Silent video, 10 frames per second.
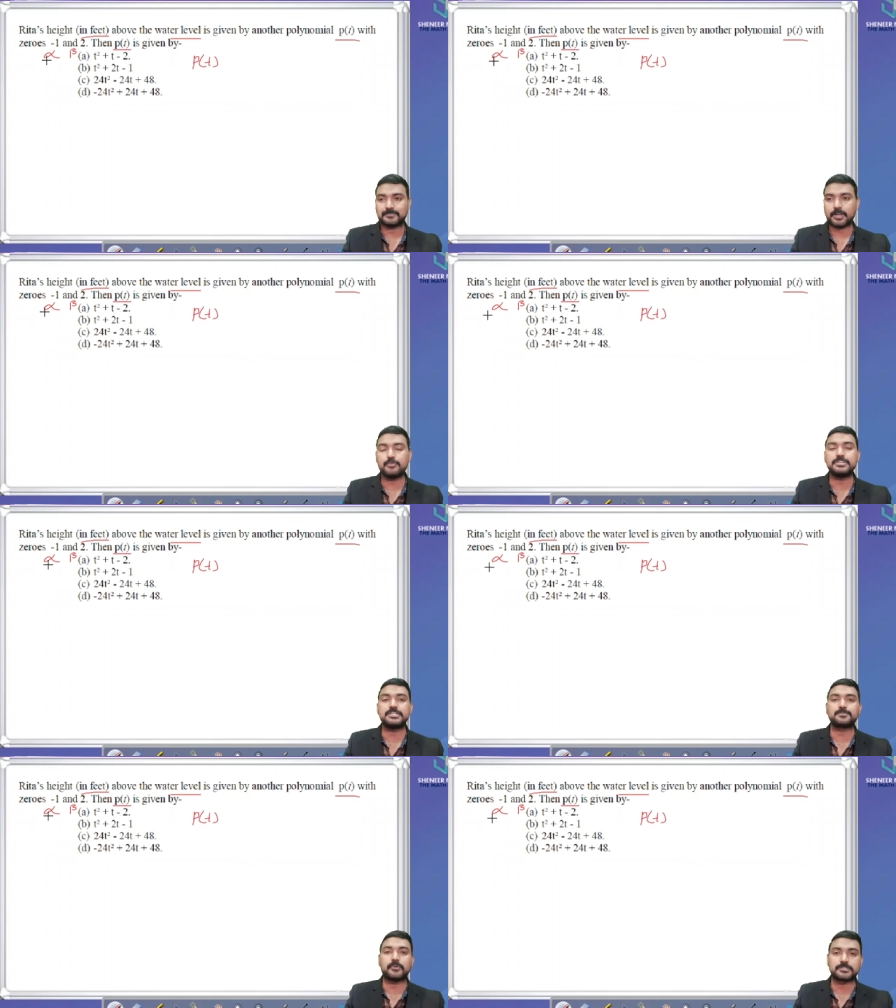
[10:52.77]
How it
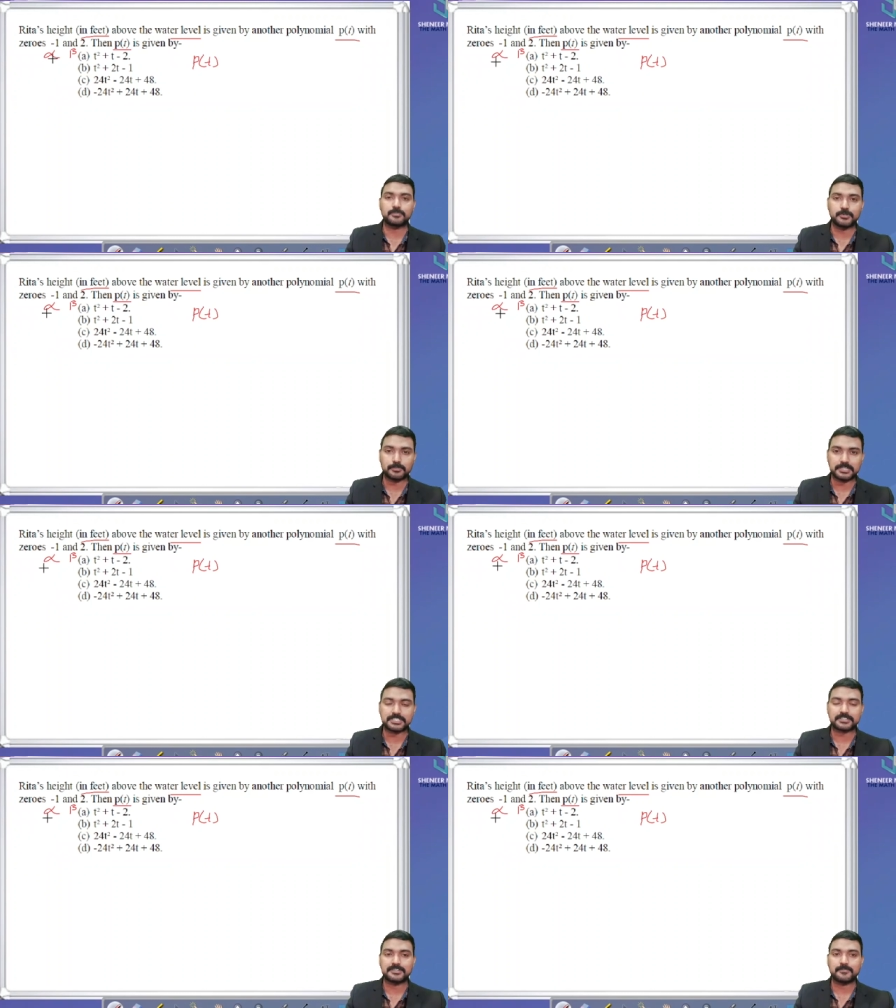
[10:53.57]
is possible to
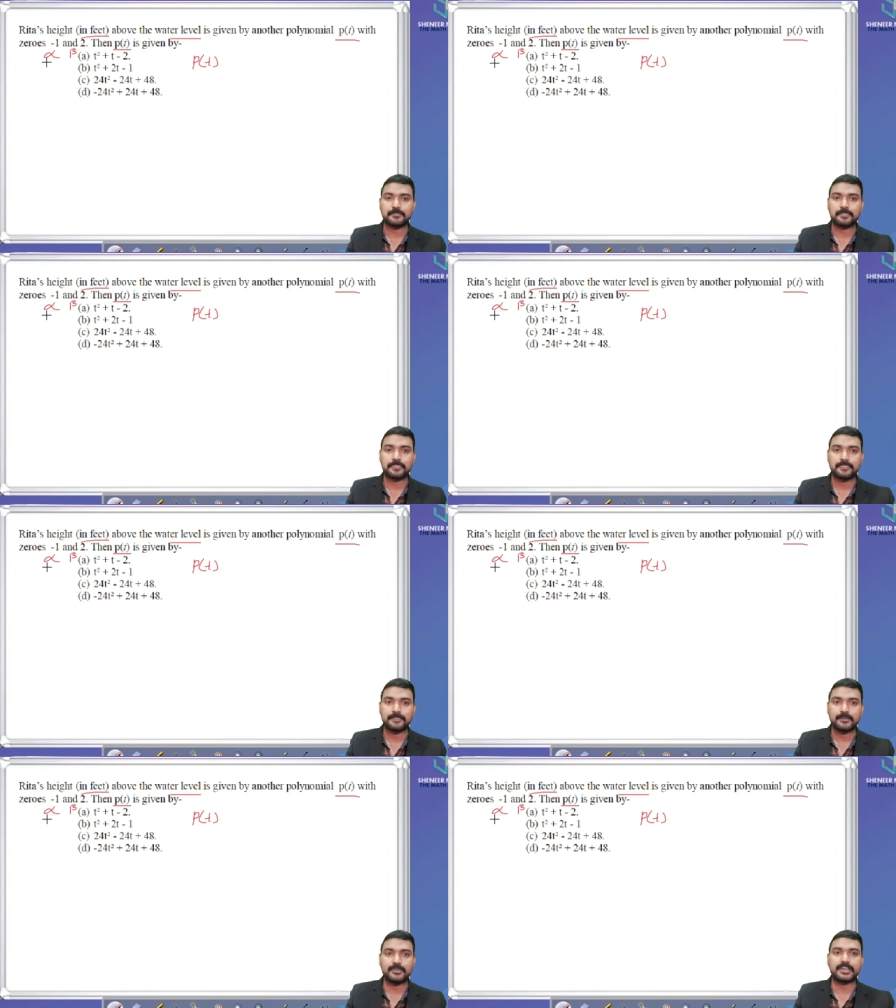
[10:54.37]
measure?
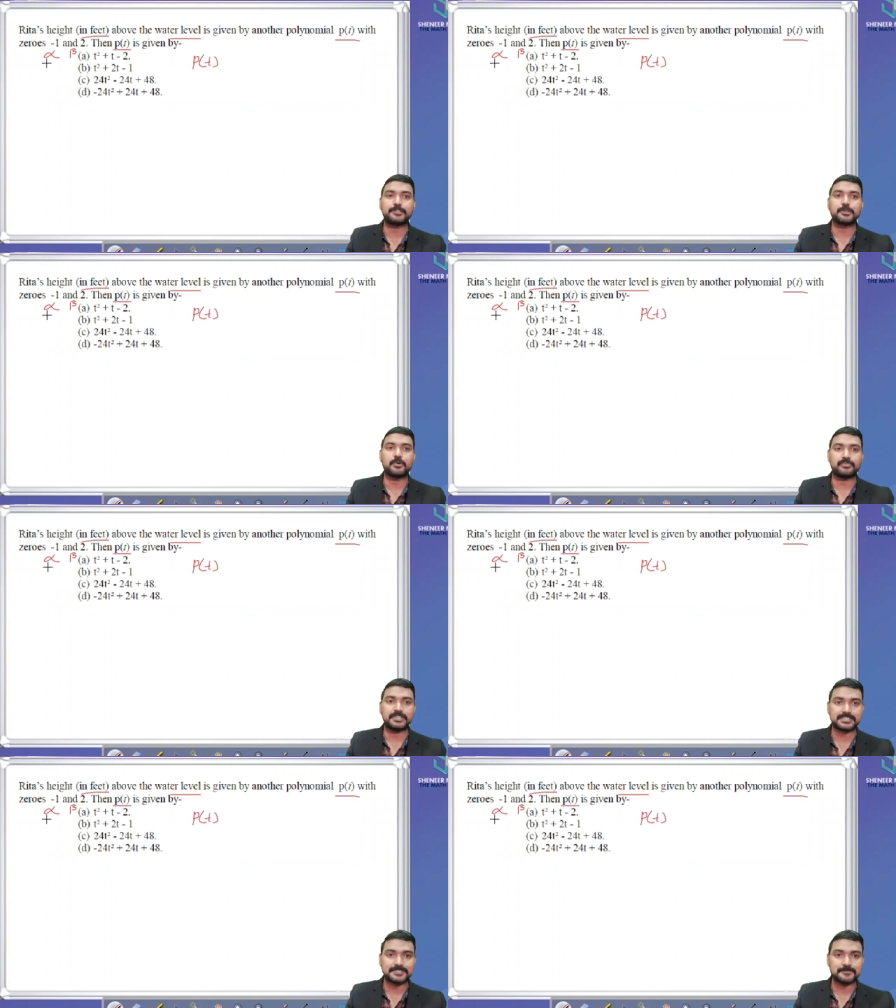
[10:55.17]
We can think of
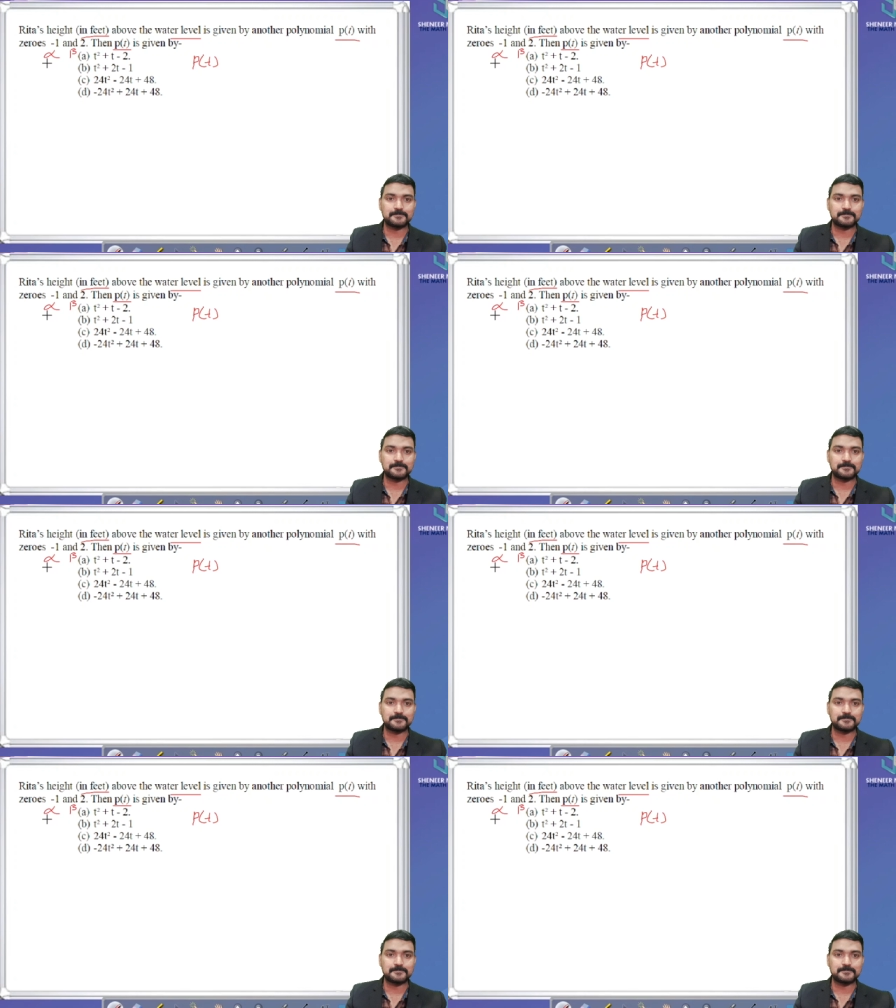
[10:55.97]
it.